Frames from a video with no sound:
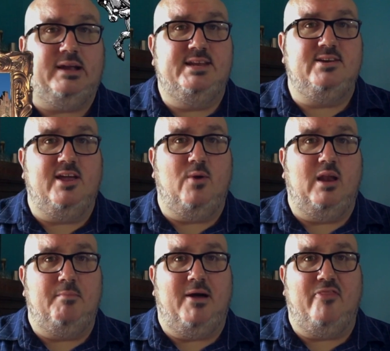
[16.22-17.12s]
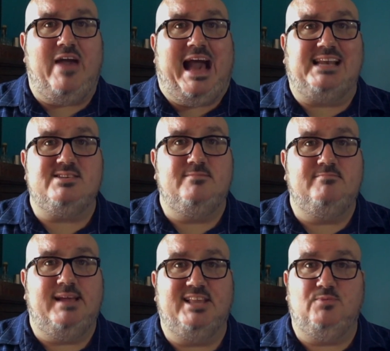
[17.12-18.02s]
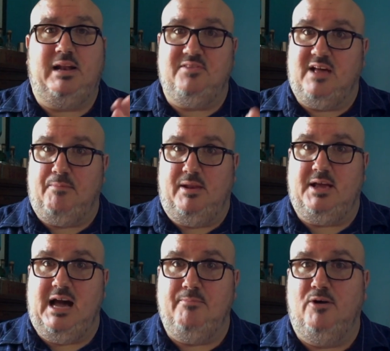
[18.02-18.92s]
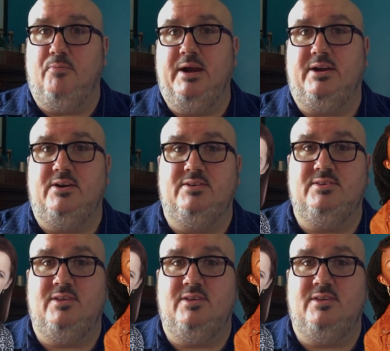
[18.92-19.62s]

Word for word: going to tell you all about that, as well as a couple of combo breakers,